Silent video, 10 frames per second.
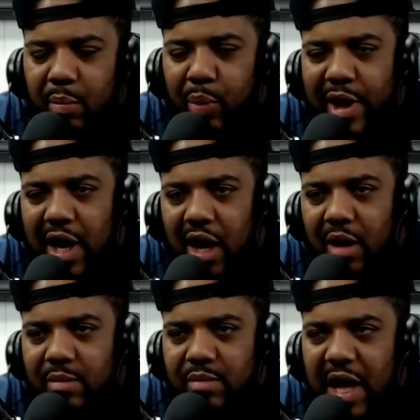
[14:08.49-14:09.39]
But
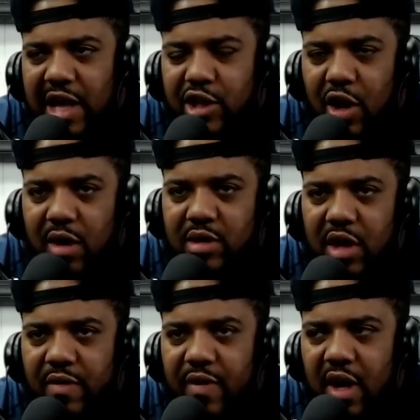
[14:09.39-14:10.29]
um, in terms
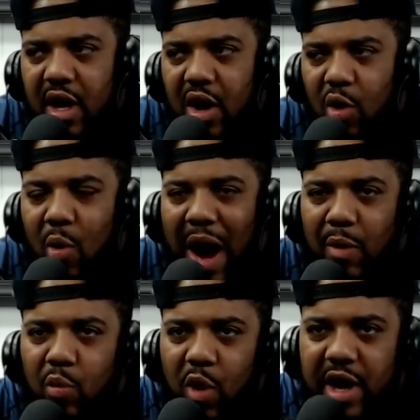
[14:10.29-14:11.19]
of who I
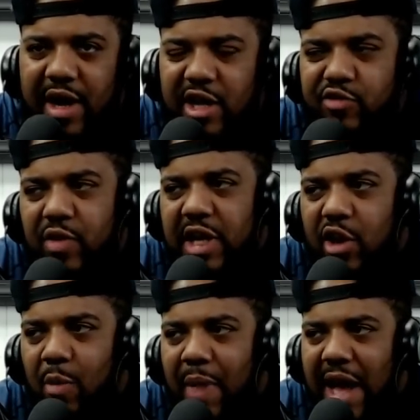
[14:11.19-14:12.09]
want. It's really
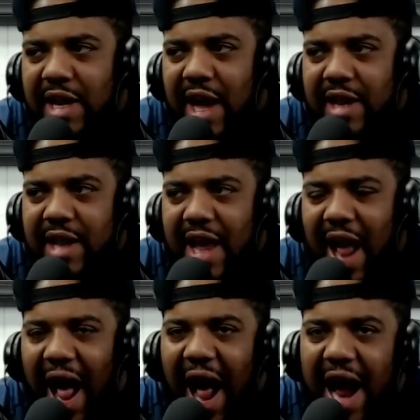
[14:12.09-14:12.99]
nobody that
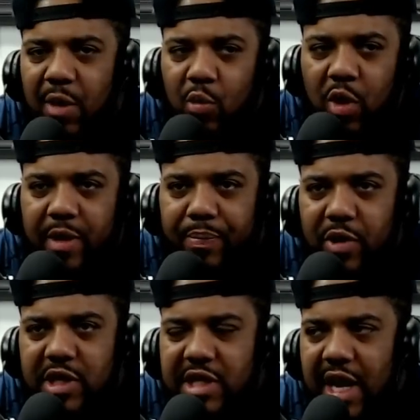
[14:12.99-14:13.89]
that I want
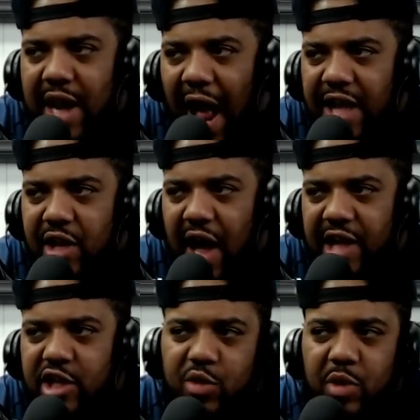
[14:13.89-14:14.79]
per se. I I
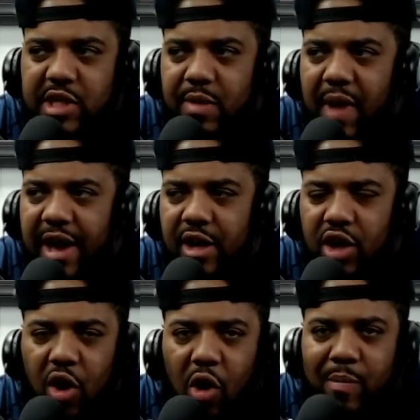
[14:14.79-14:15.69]
just want somebody to
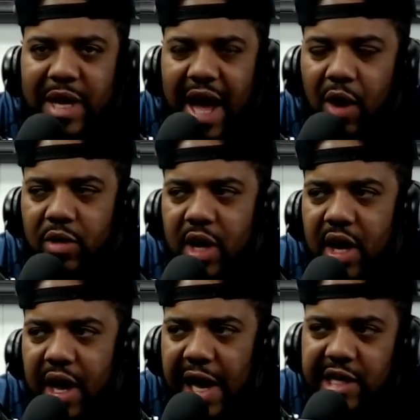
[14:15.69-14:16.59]
call me out
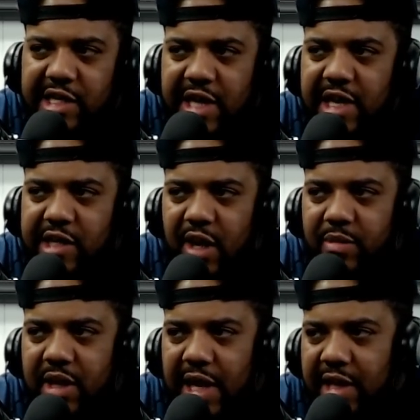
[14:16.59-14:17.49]
and say
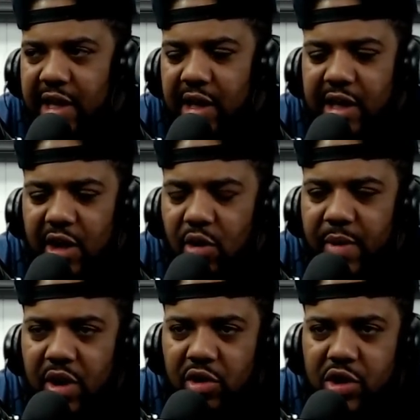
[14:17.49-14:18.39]
something like they can kill
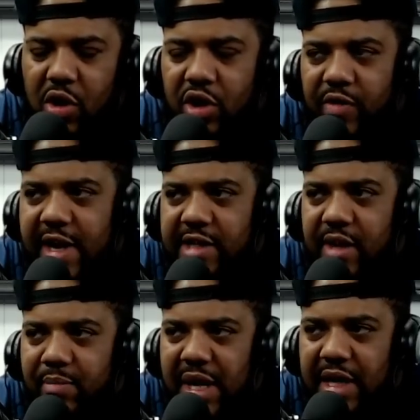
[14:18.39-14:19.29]
me, to talk crazy
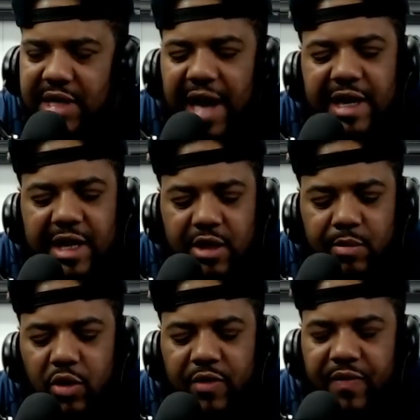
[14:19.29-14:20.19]
to me, because I need the
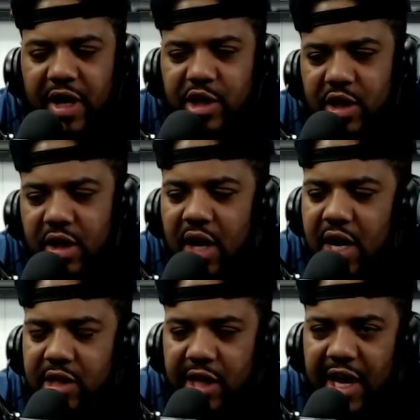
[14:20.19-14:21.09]
motivation
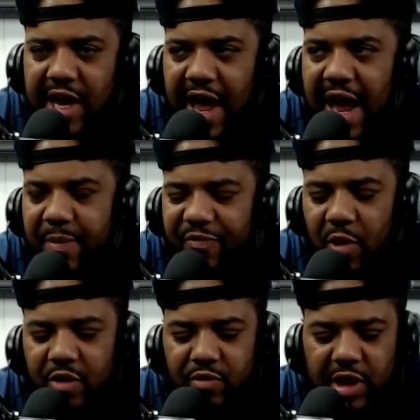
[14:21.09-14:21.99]
to get amped
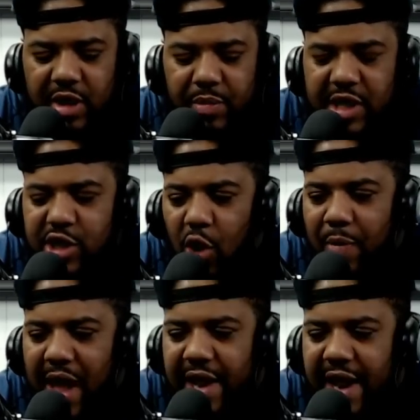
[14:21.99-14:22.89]
for it really. But it's
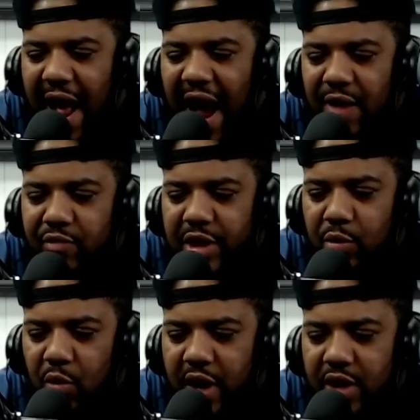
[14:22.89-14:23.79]
nobody that I really
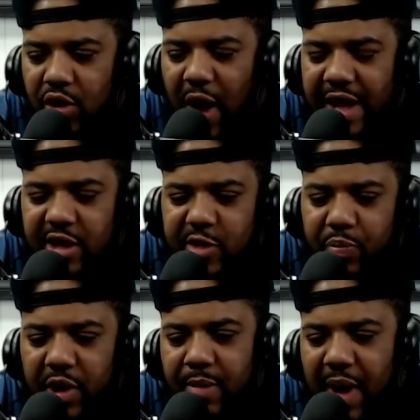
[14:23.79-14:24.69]
want. You know, at this
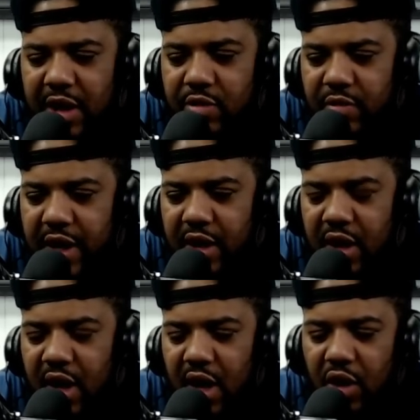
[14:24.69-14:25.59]
point in my career,
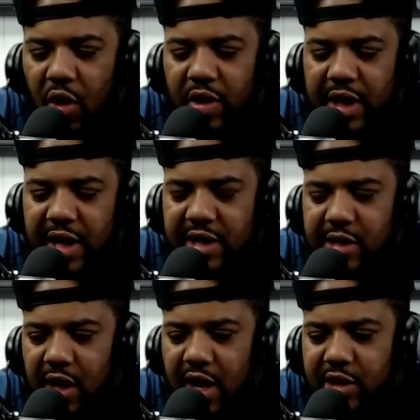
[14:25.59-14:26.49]
going against
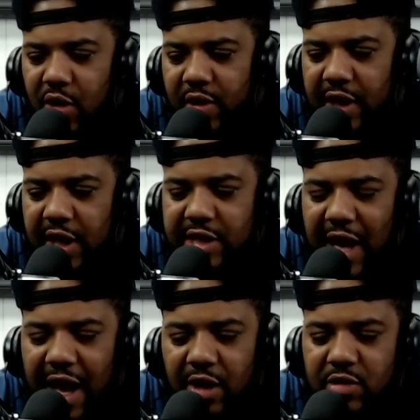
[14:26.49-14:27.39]
Lux, going against
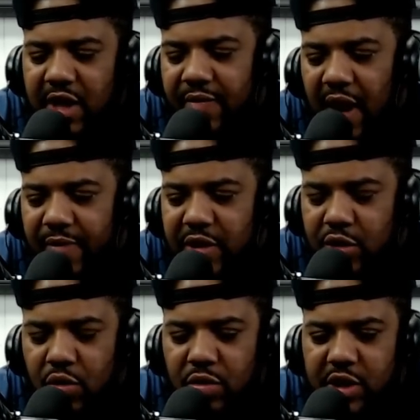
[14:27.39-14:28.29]
Hollows, giving other
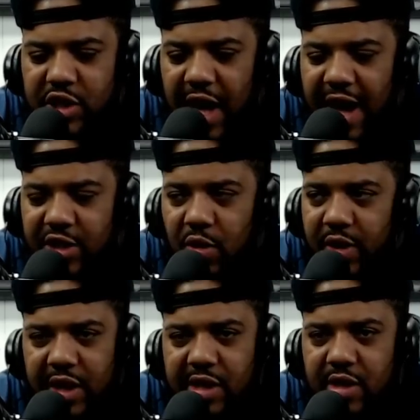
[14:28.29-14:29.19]
dudes shots,
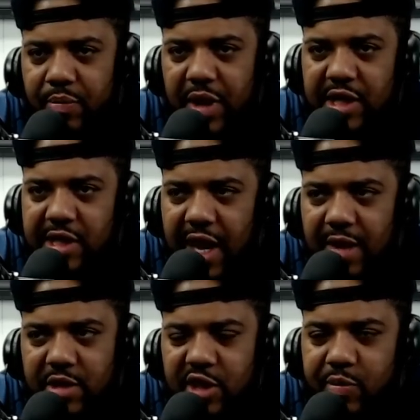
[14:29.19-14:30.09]
going against the biggest
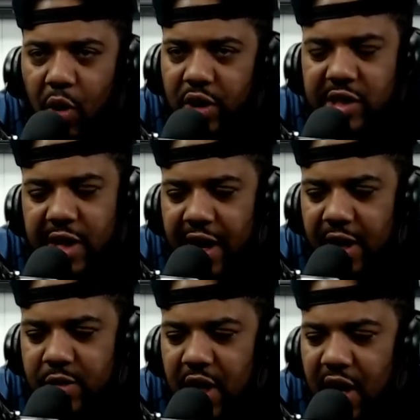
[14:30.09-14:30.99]
names, the smallest
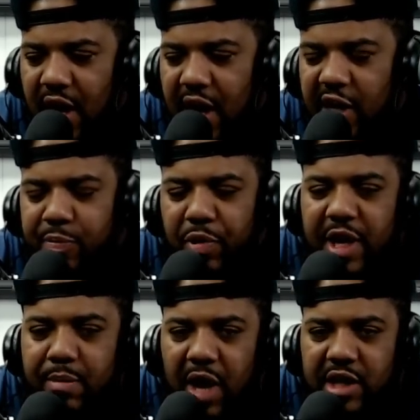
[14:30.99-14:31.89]
names, it's
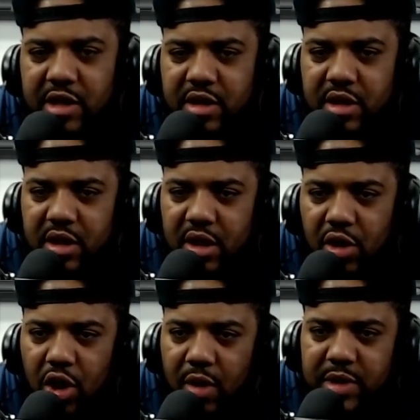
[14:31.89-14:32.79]
pretty much.
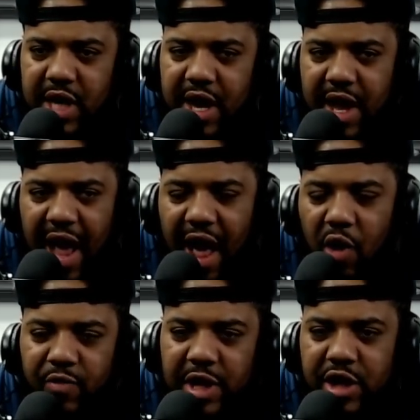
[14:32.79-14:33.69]
You know what I'm saying? I
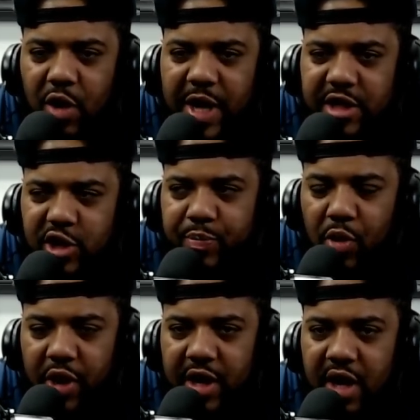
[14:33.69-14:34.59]
don't really know at this
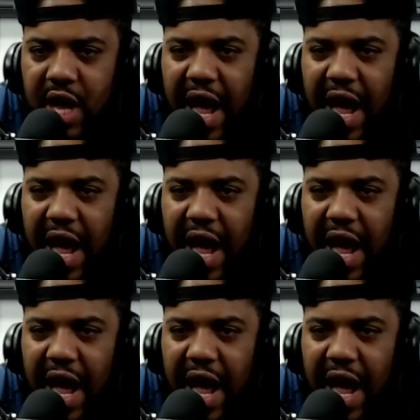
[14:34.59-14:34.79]
point.